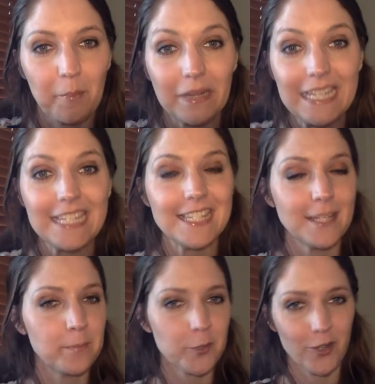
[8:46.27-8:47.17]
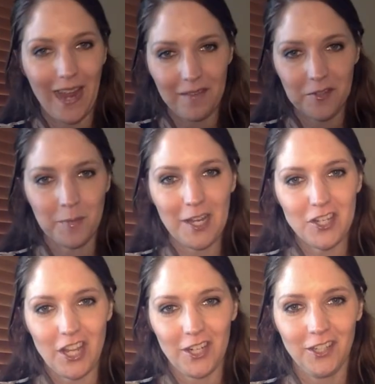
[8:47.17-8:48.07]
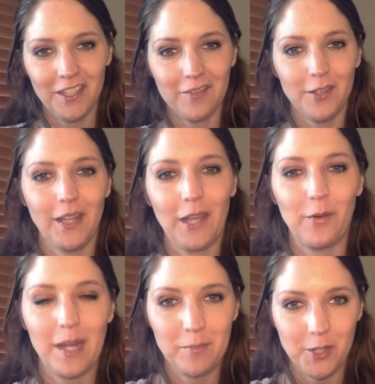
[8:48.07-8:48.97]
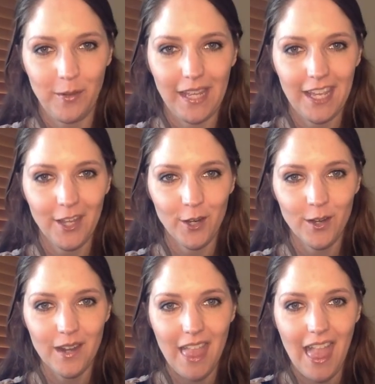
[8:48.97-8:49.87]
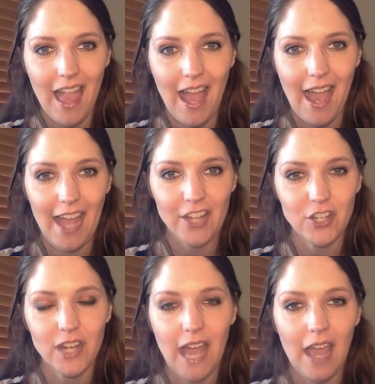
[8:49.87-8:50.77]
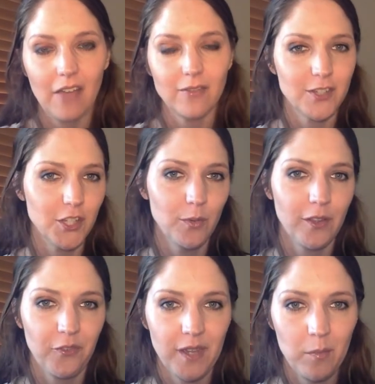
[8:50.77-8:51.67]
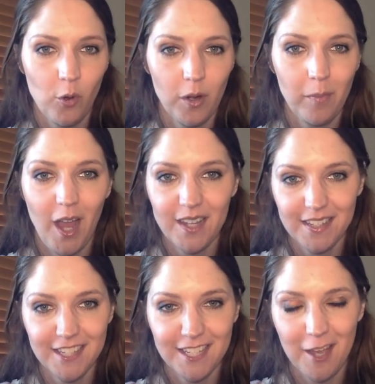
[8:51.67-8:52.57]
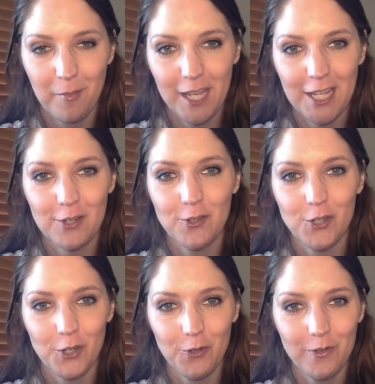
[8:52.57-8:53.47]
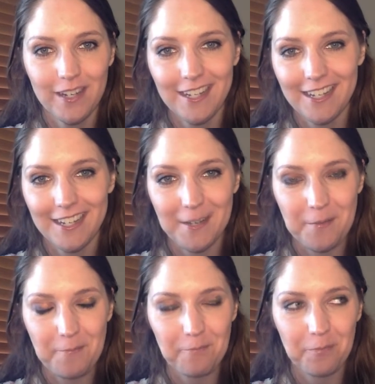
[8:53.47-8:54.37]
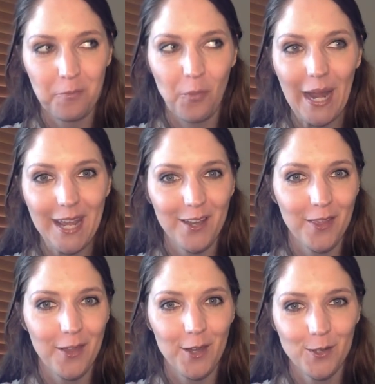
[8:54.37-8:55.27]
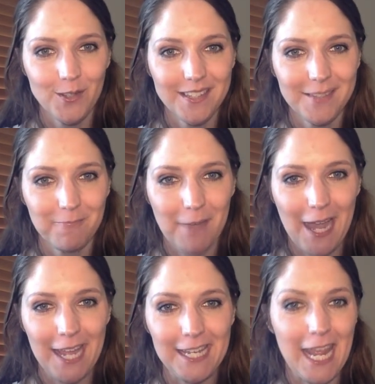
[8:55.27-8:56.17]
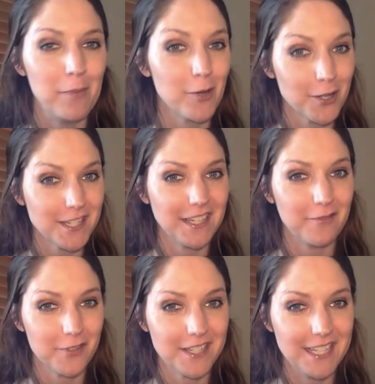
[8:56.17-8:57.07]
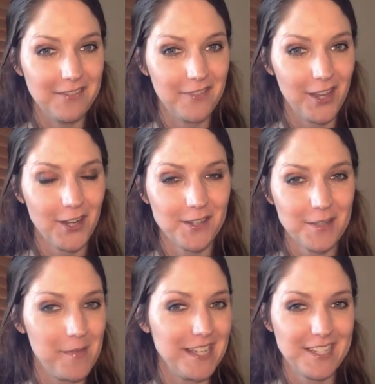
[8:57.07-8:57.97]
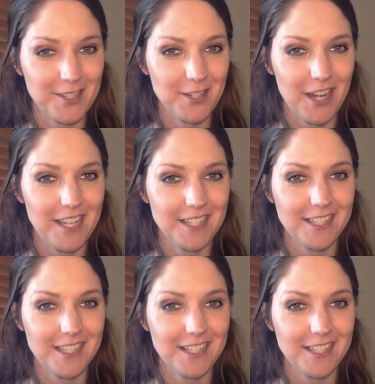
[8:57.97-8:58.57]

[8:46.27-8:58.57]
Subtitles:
Please subscribe to my channel if you like what I'm doing here. I should have 2 or 3 more boxes coming in June. Waiting on those. My neighbors have received theirs, and my sister has